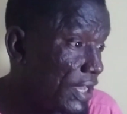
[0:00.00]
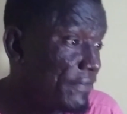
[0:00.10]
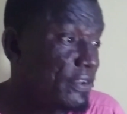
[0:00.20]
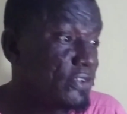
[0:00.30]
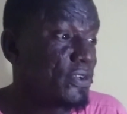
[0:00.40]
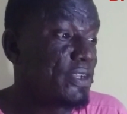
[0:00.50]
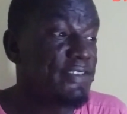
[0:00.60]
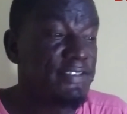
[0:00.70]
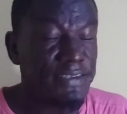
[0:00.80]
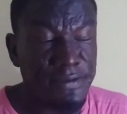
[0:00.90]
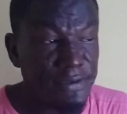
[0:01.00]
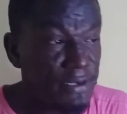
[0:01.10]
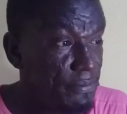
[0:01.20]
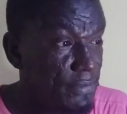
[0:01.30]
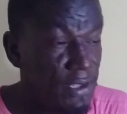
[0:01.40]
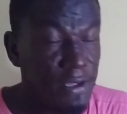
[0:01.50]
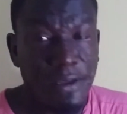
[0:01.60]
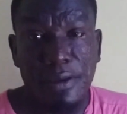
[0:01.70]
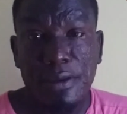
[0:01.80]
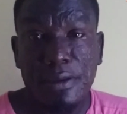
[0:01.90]
I've literally seen them
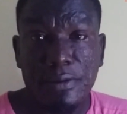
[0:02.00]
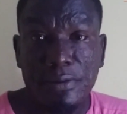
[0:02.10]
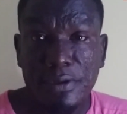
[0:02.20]
in